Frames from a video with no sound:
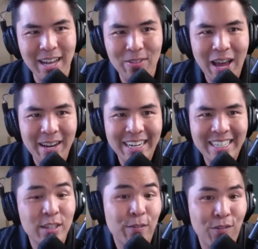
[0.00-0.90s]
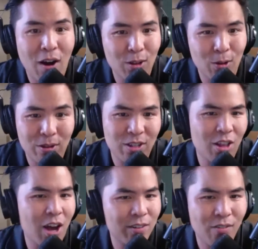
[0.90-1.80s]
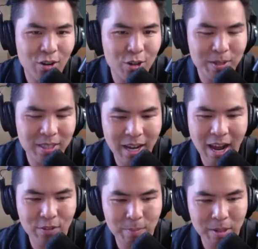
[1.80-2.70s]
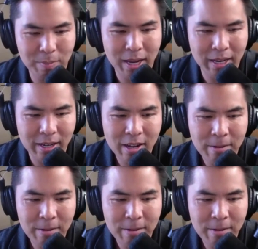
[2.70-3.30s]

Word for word: Now that it doesn't follow. There's a lot of arguments that have to be made.